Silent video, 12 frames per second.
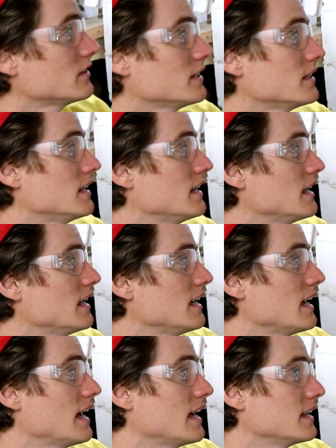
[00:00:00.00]
it.
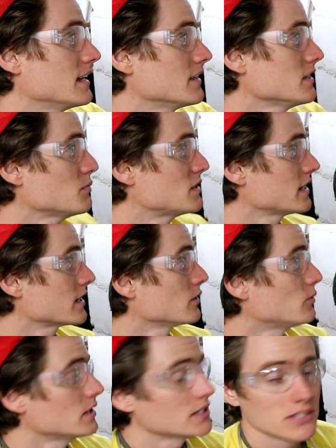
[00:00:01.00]
And this particular
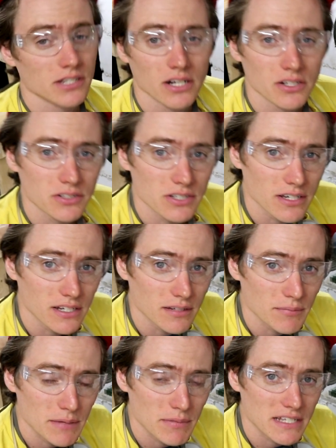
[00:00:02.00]
one's called
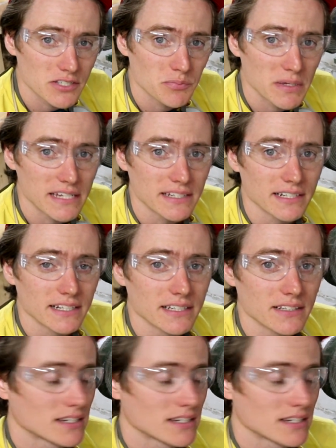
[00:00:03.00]
made by Speed Cut.